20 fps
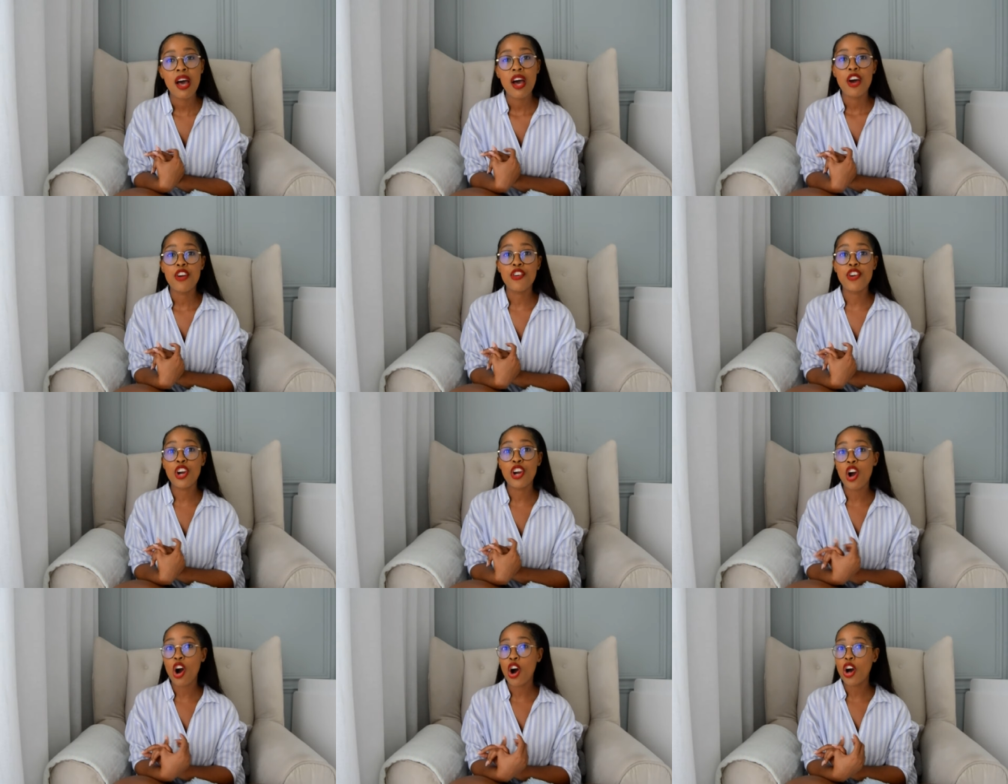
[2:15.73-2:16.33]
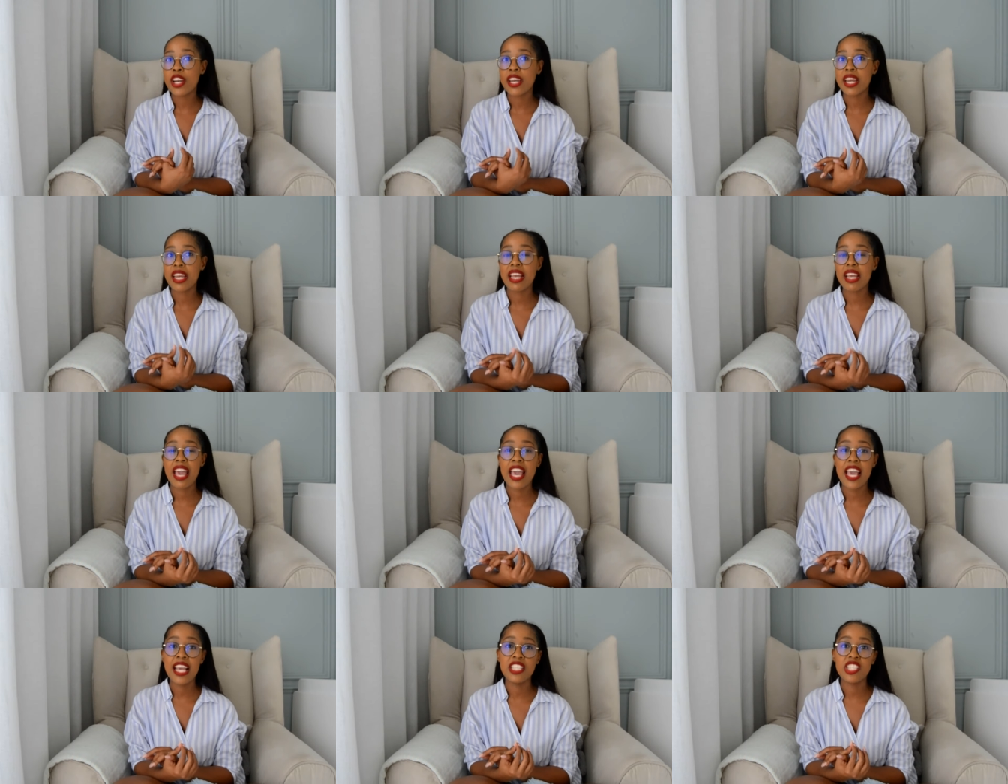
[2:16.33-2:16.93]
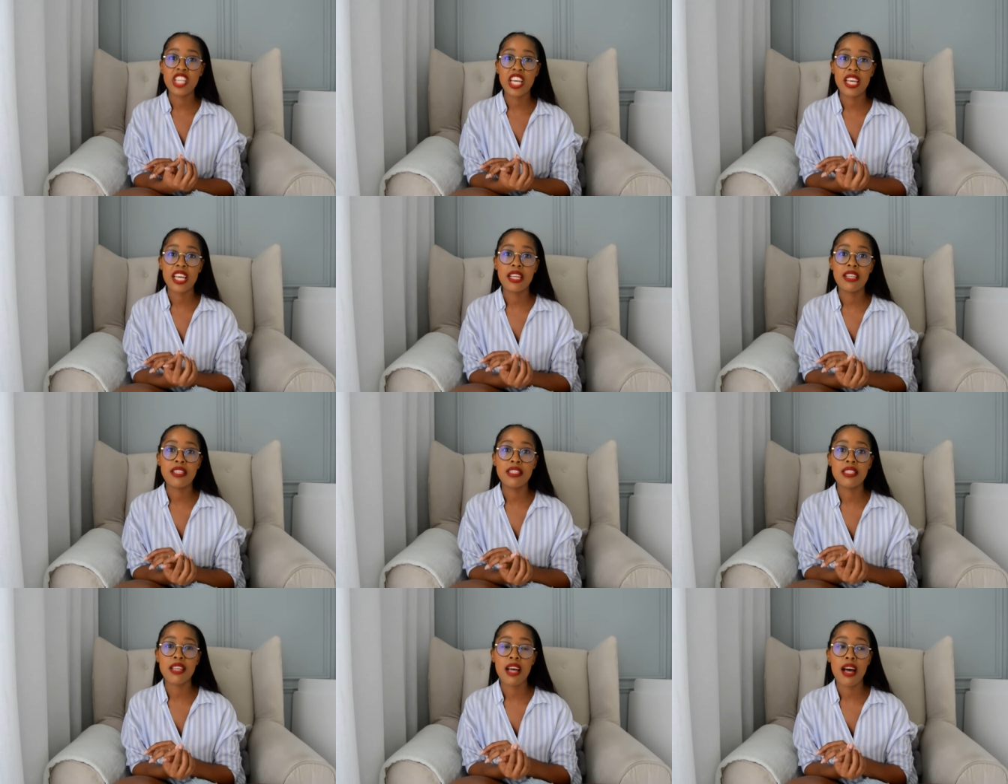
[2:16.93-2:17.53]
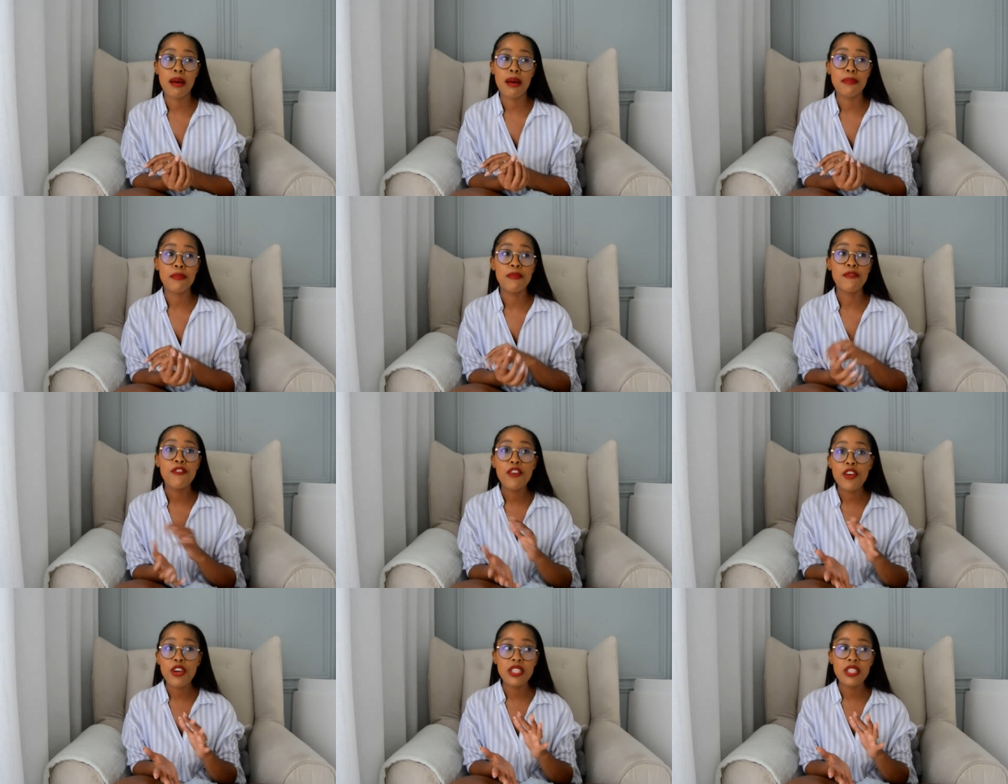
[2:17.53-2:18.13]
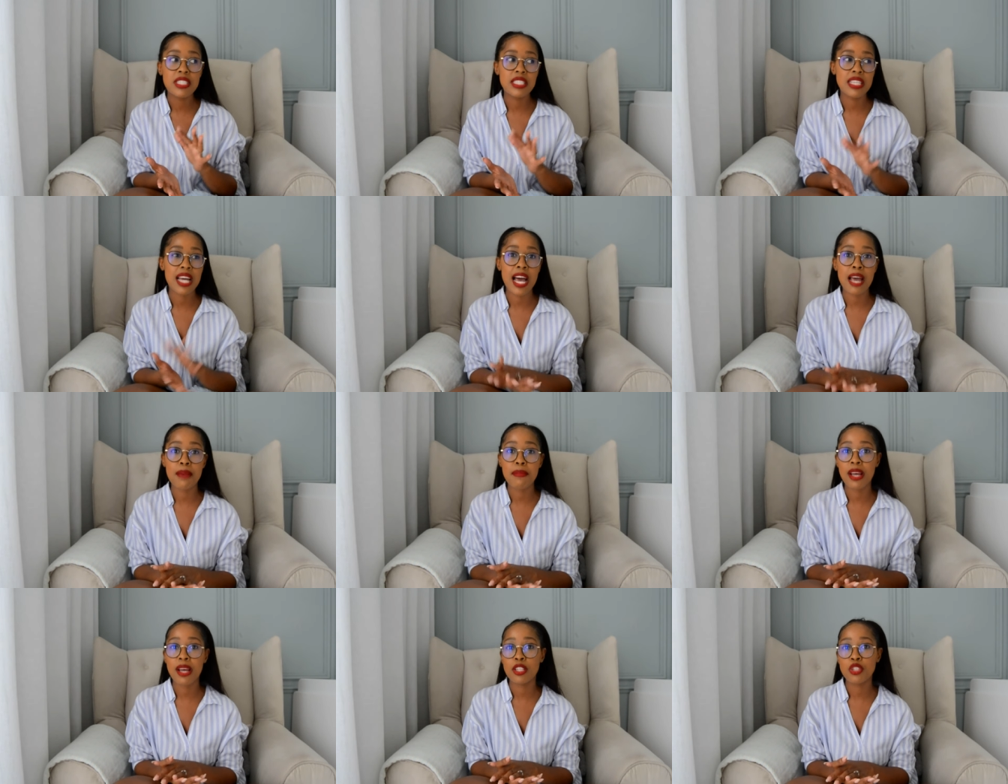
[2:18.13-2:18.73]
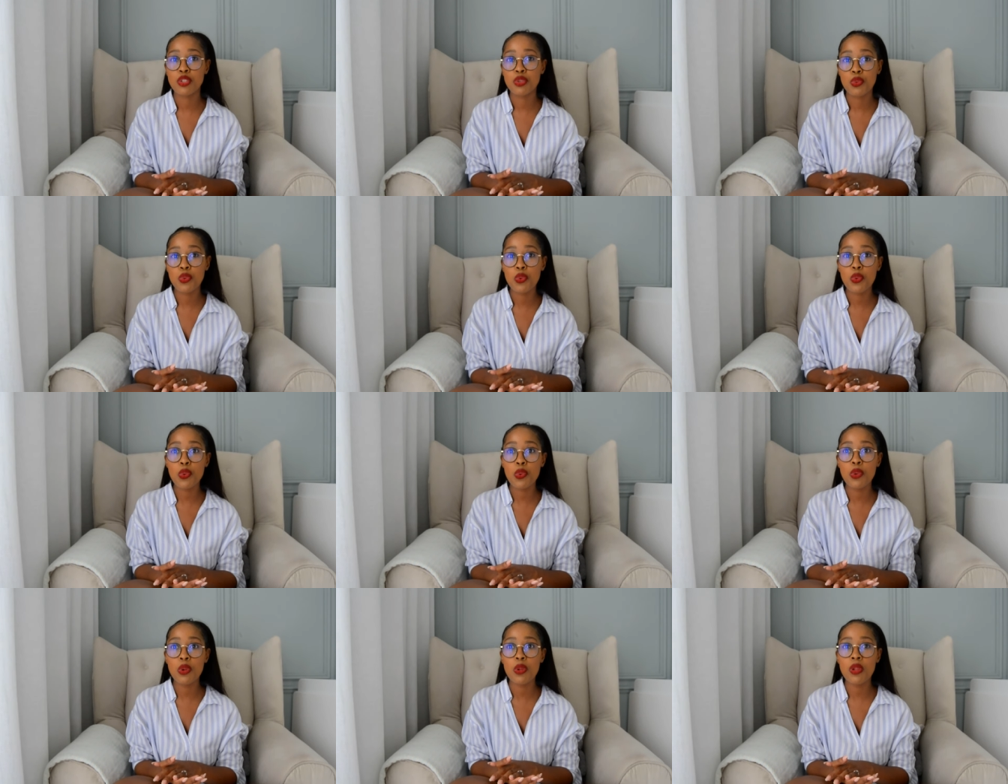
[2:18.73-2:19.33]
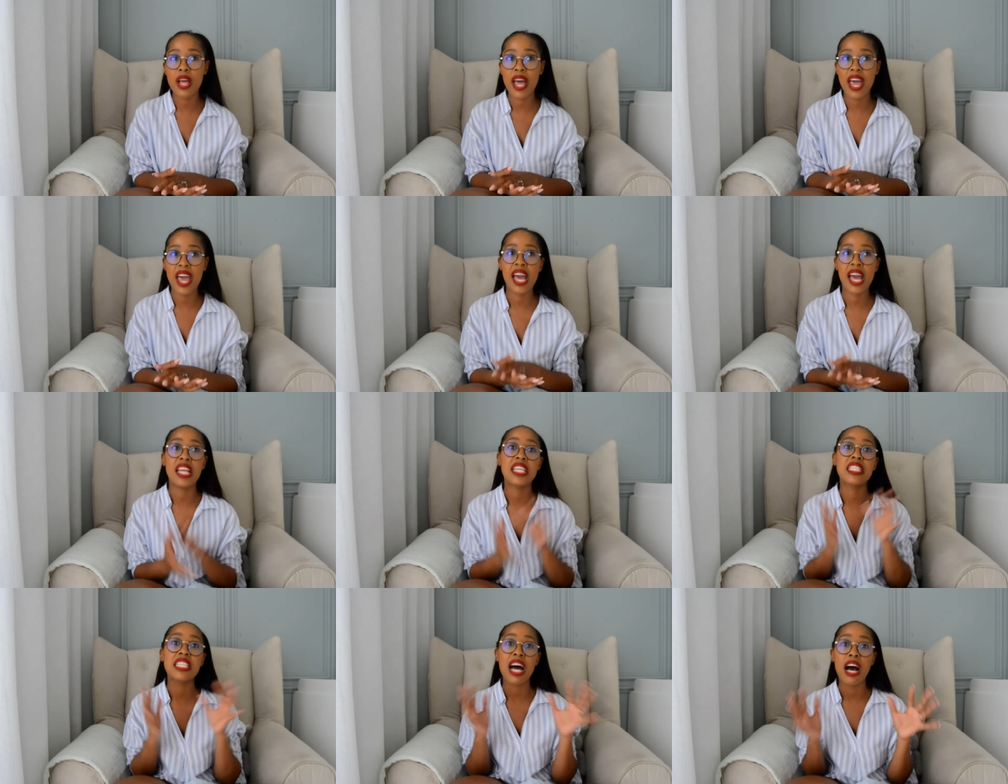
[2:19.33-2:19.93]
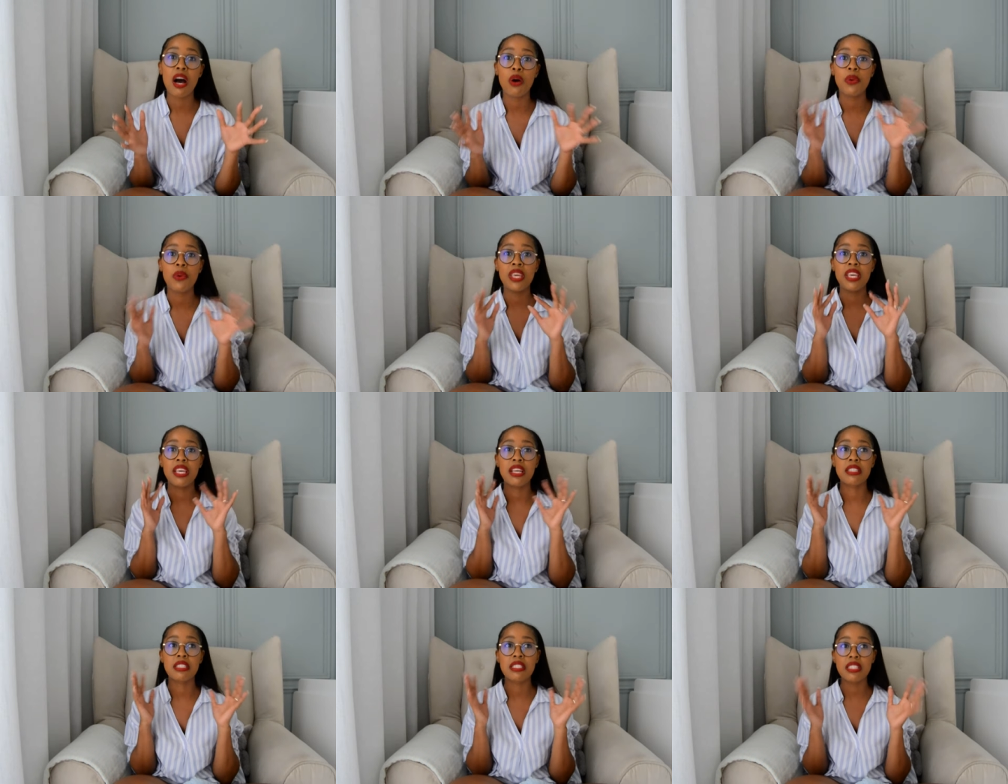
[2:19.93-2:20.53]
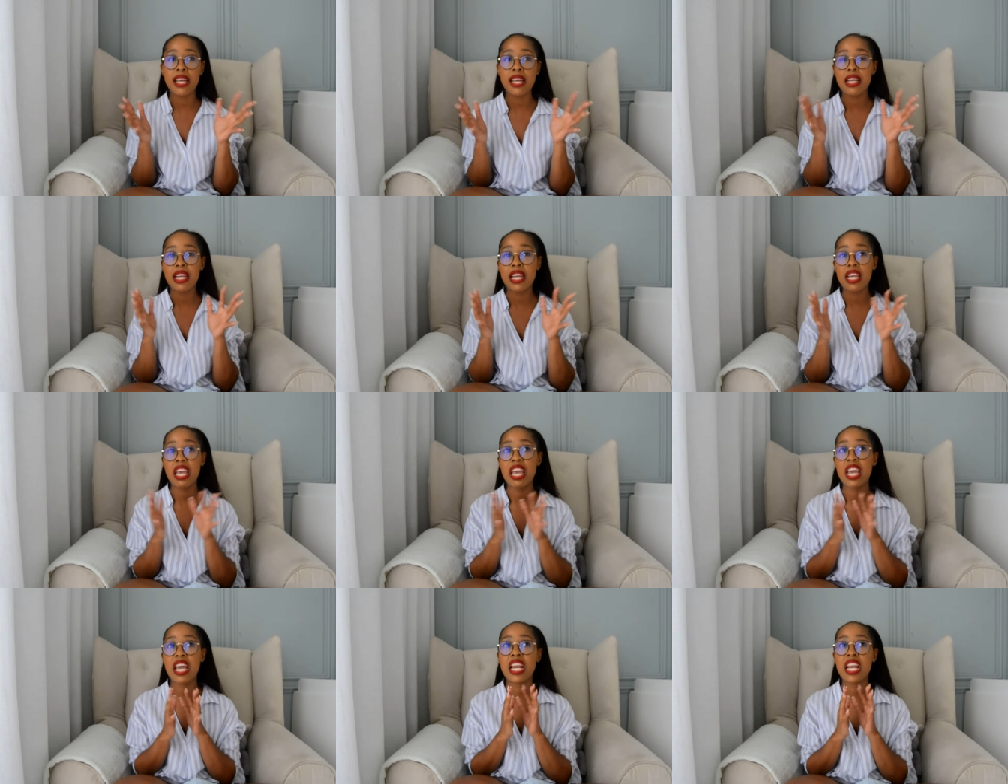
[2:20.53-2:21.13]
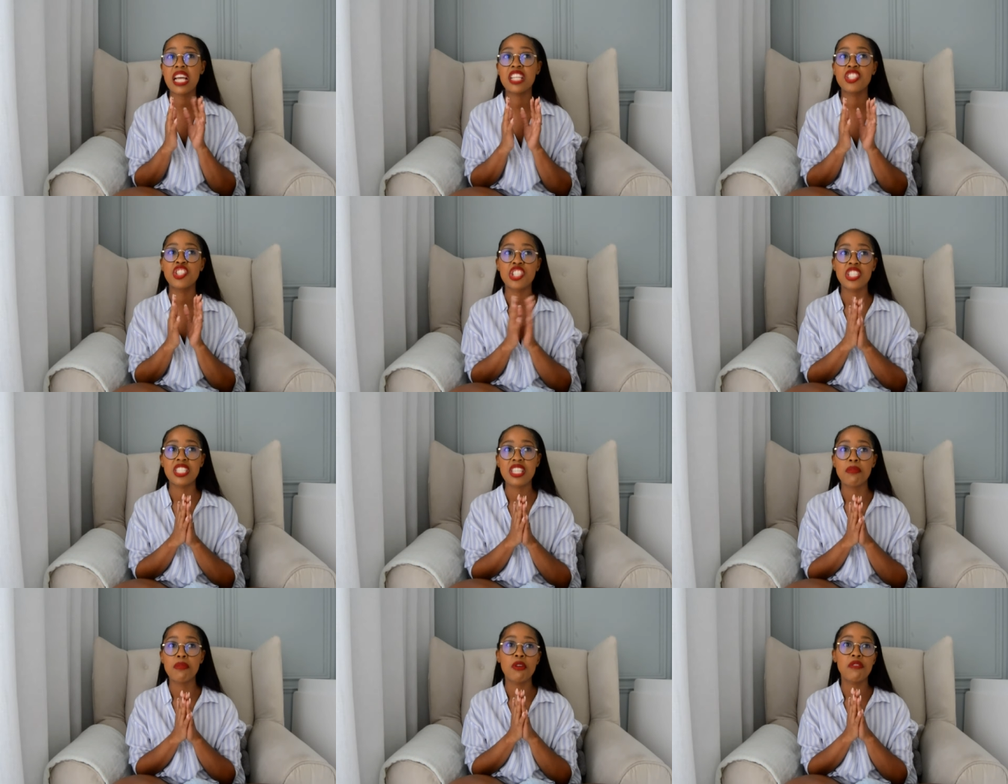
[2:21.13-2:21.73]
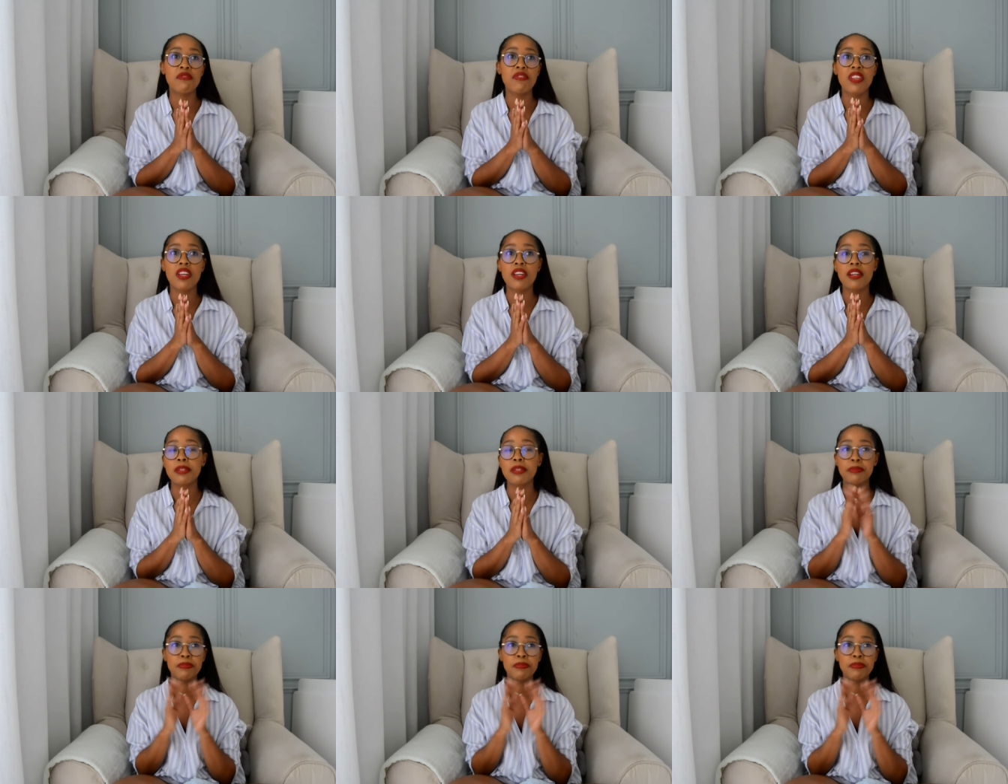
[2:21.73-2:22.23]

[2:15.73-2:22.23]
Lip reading: regarding AJ's first time at school and how he is settling in, and just some of the,